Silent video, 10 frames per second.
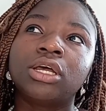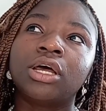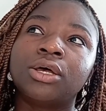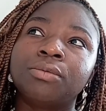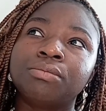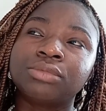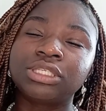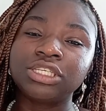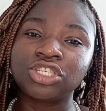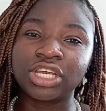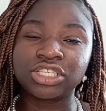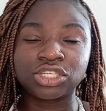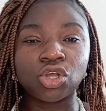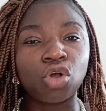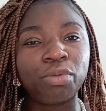um, T D Jakes
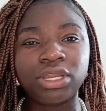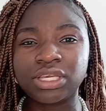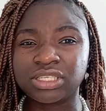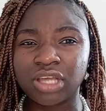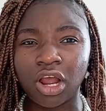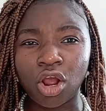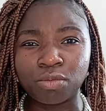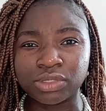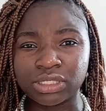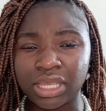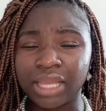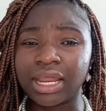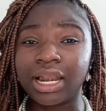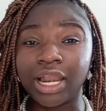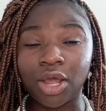just opening his arms and
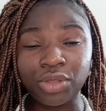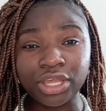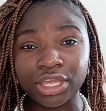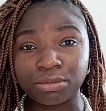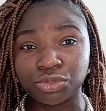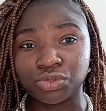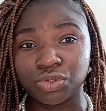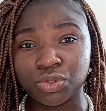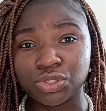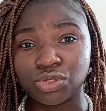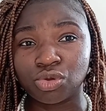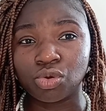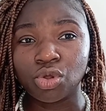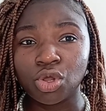allowing him to do so